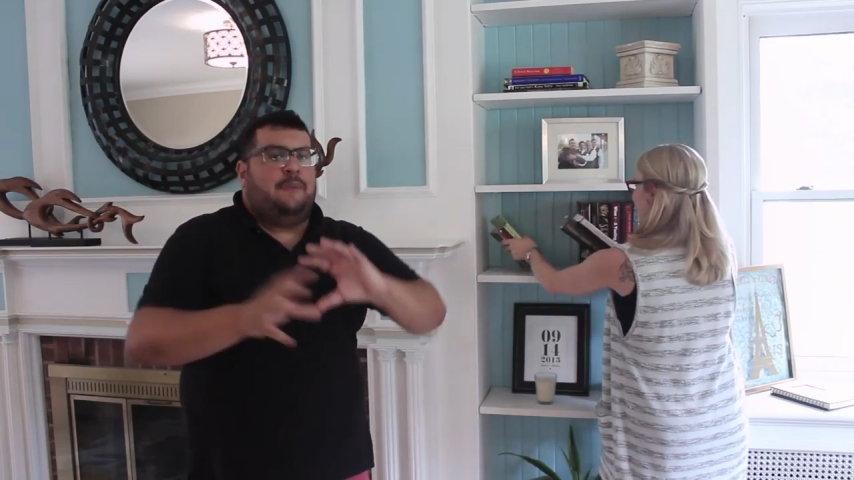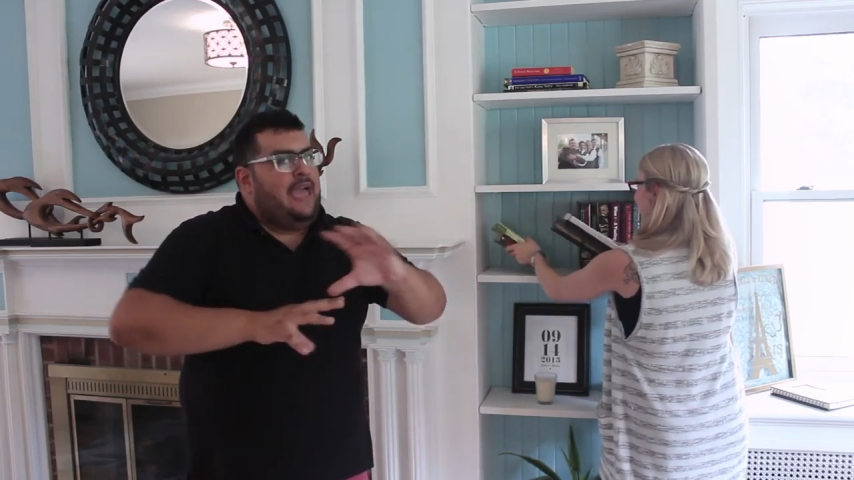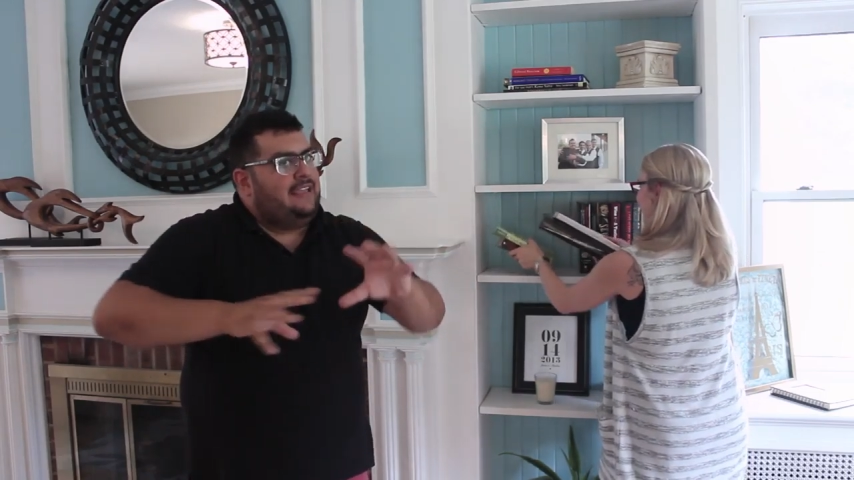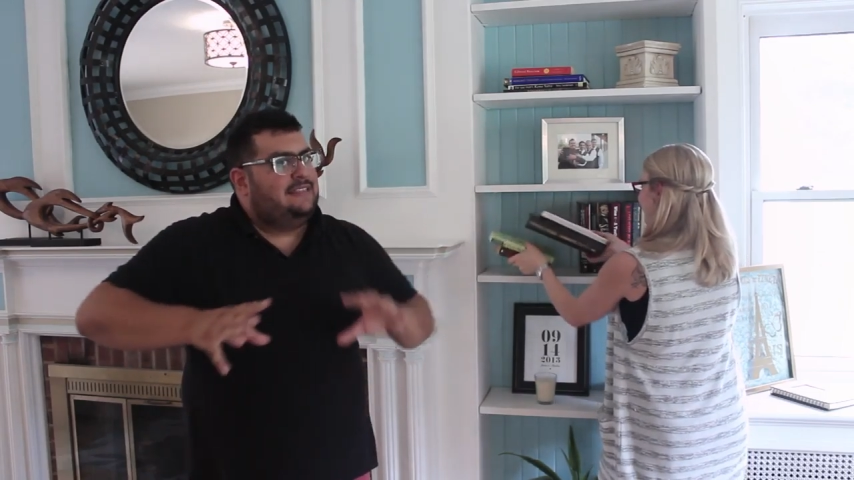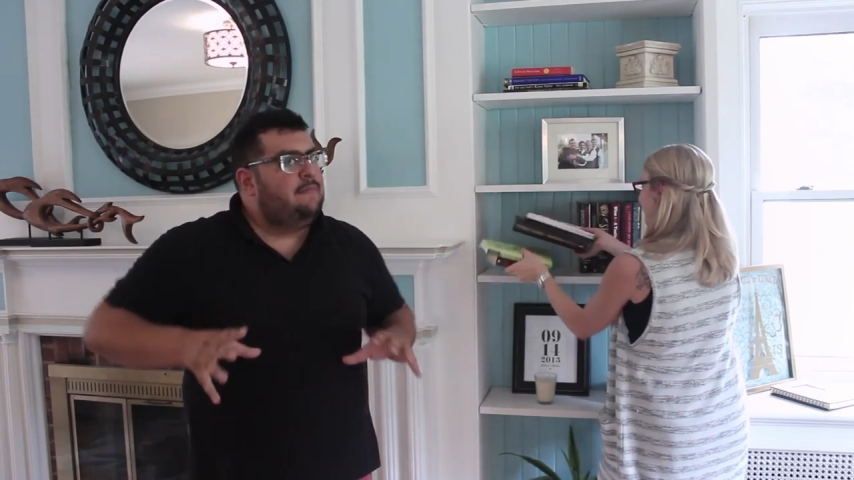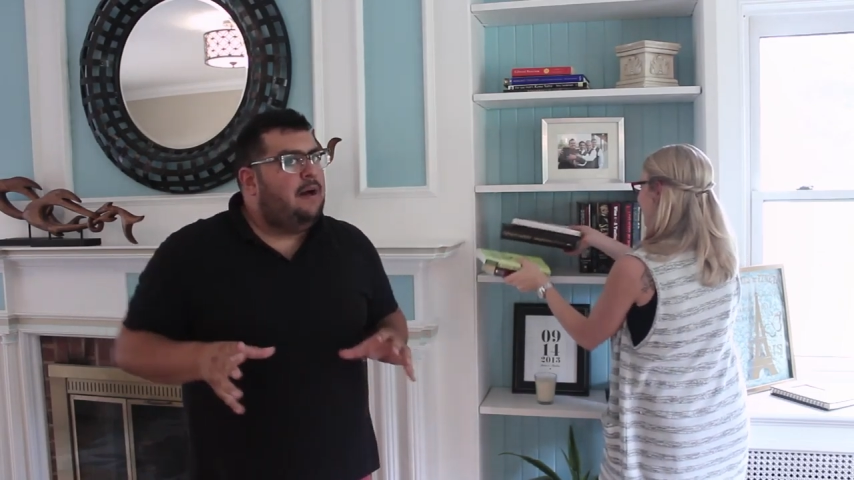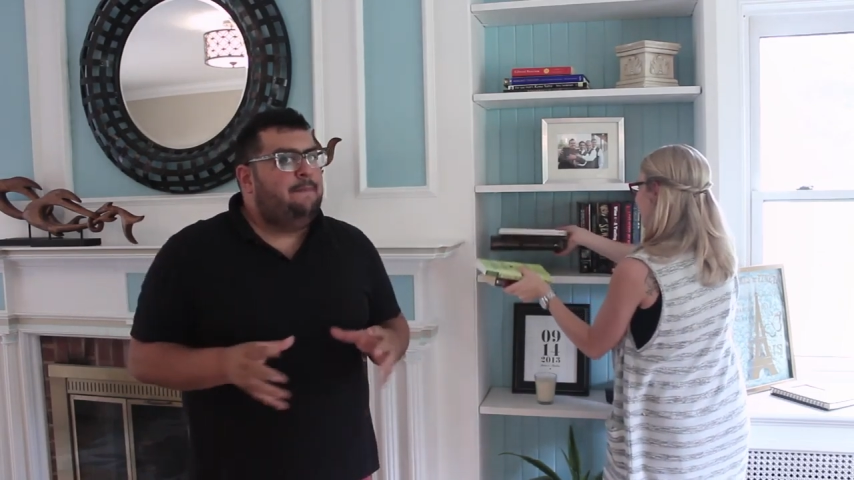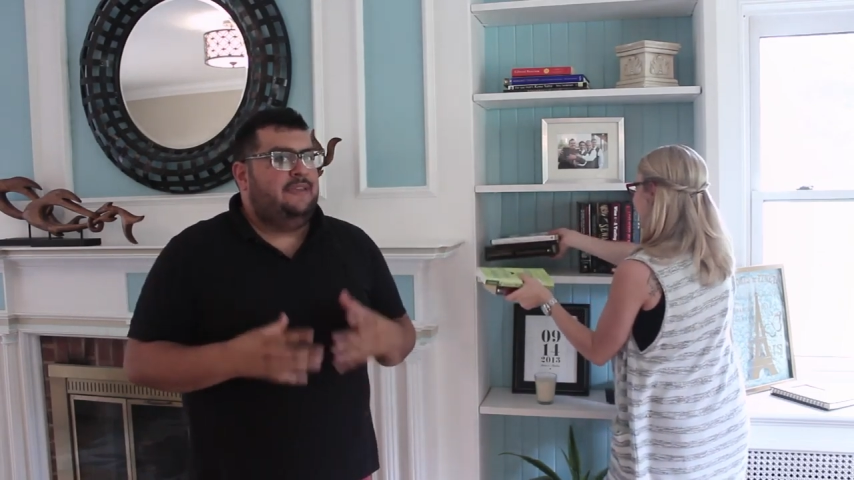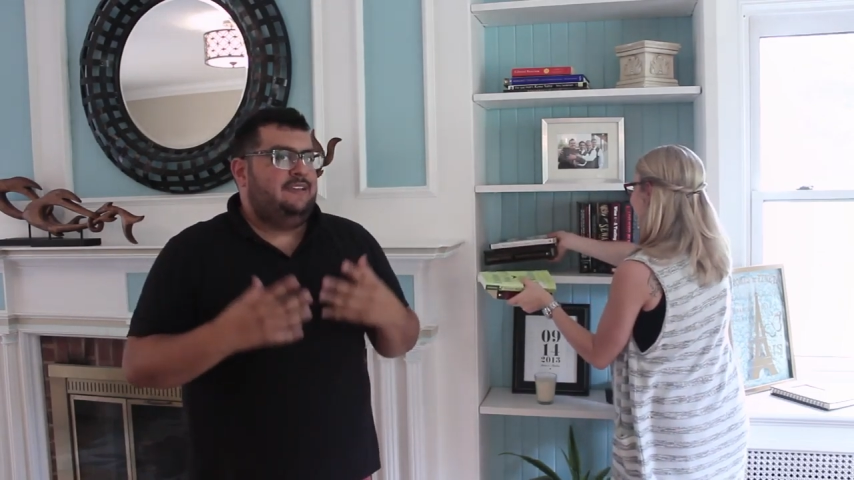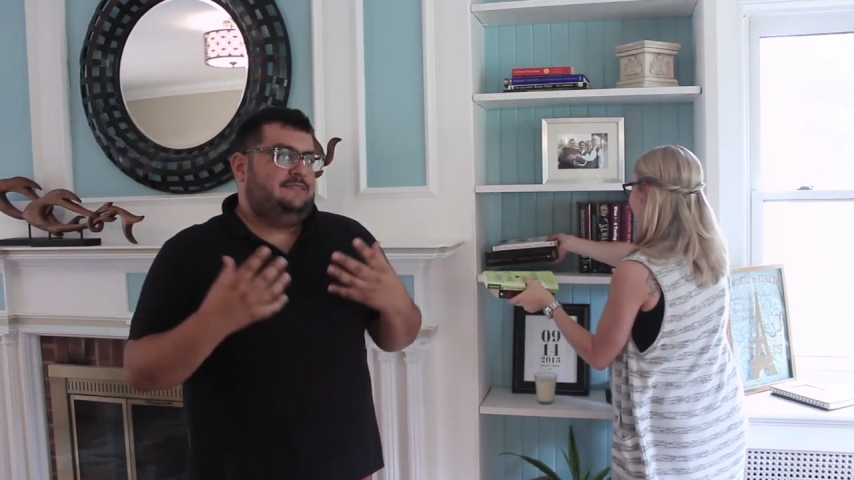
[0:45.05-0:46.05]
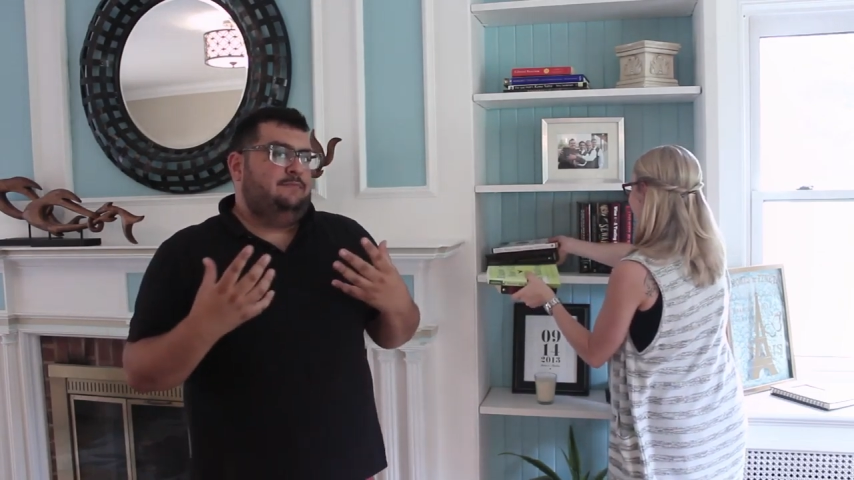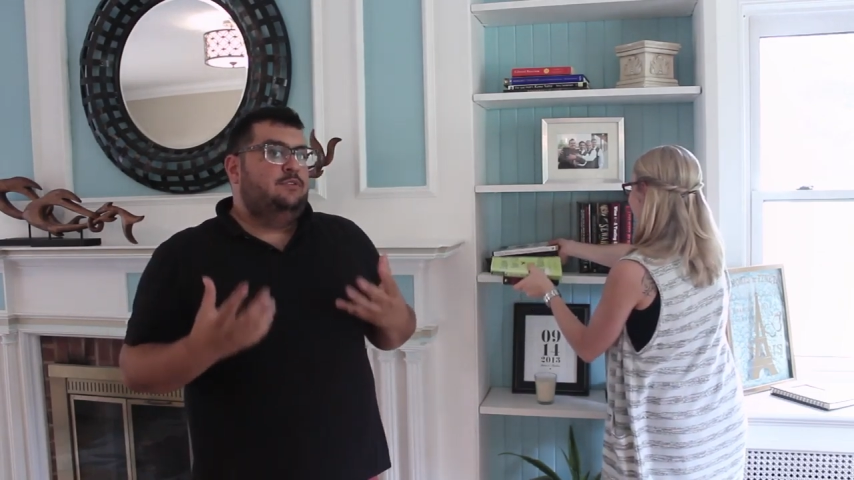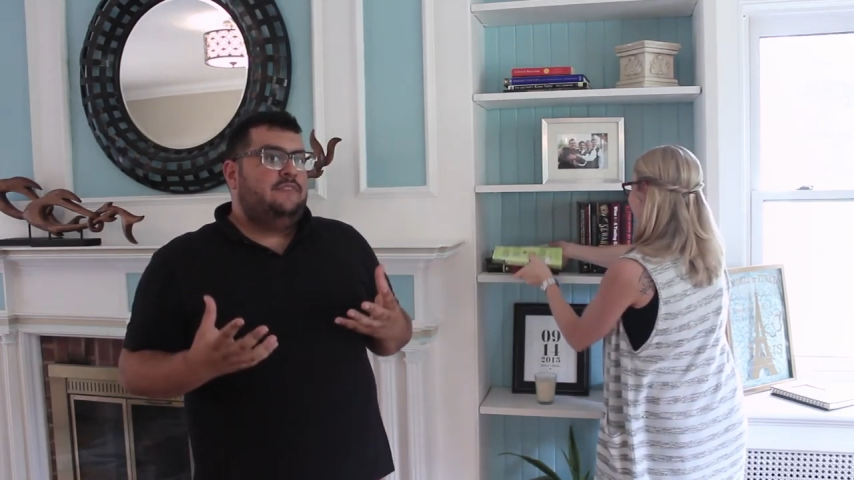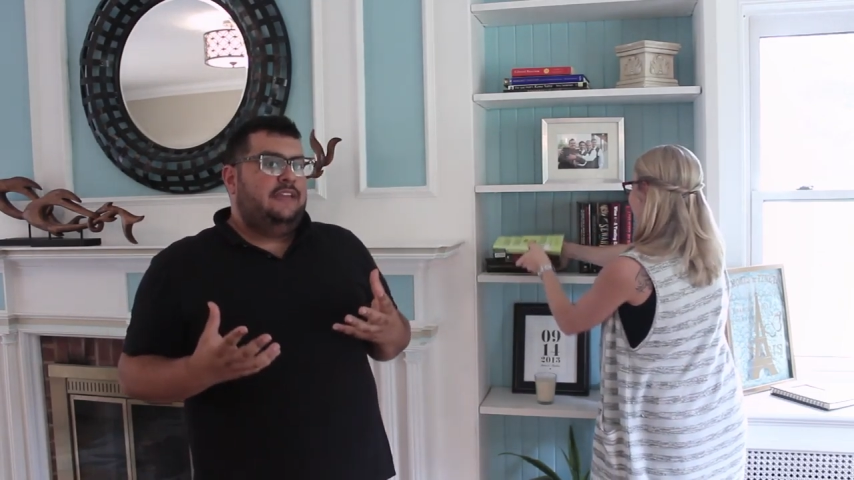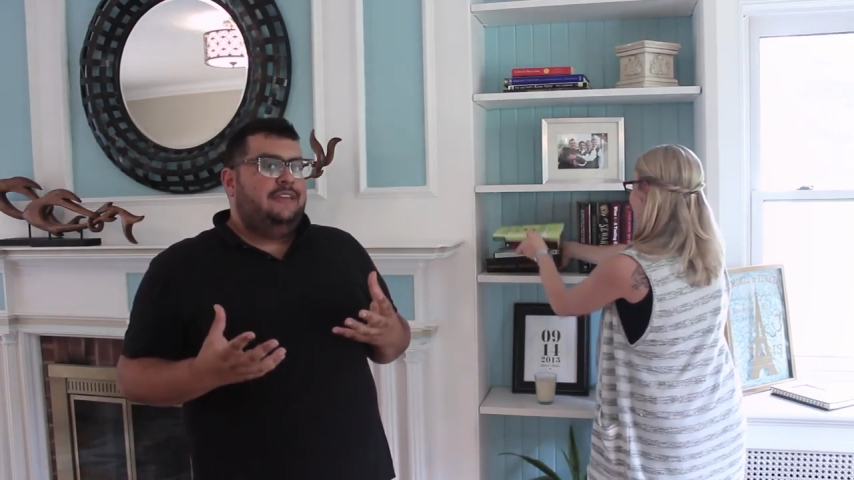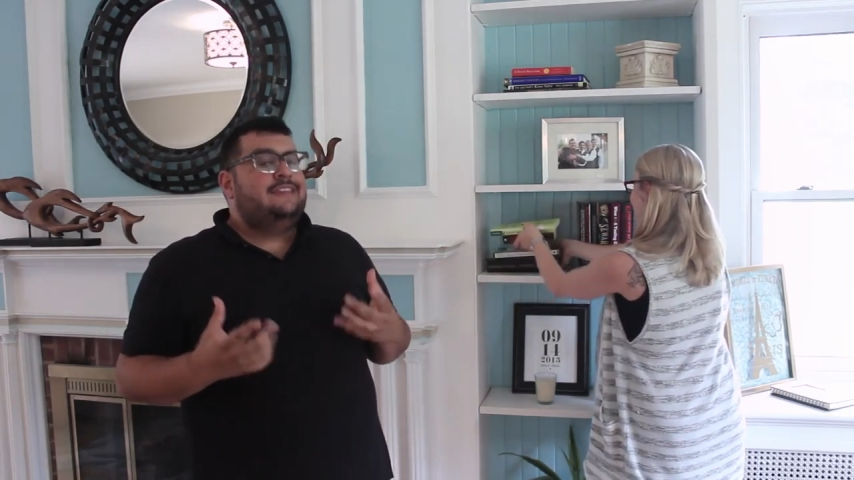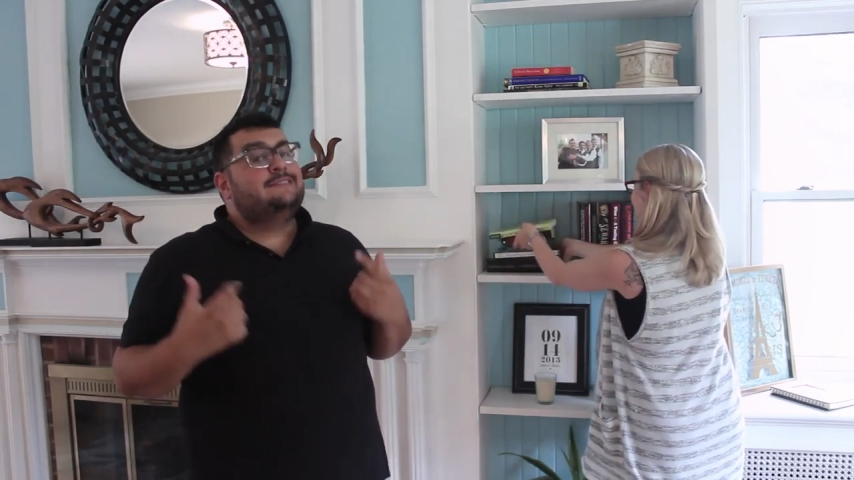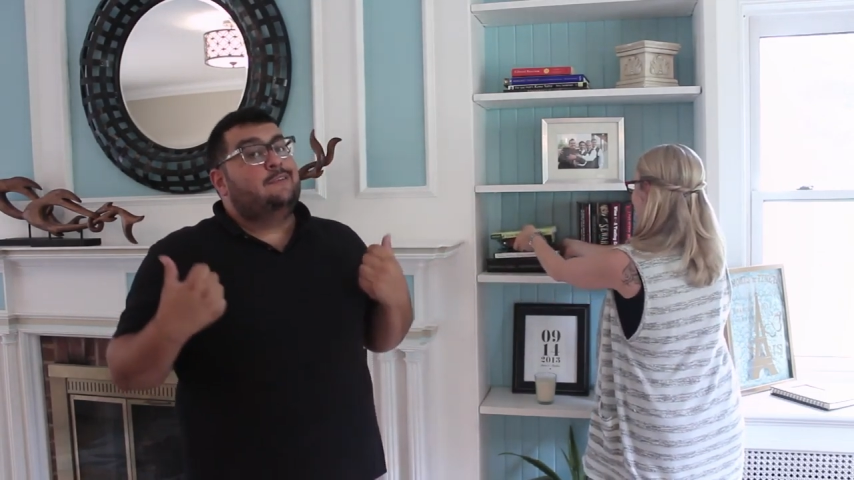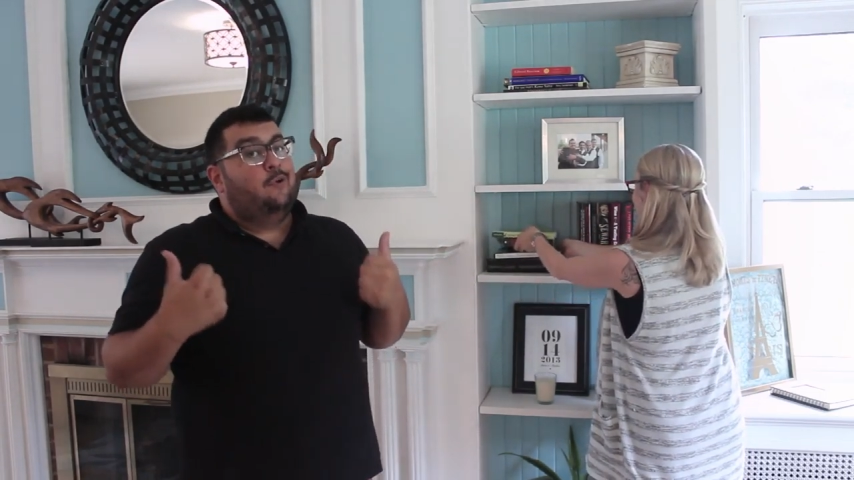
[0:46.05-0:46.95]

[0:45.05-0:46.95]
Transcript: pack them up because moving is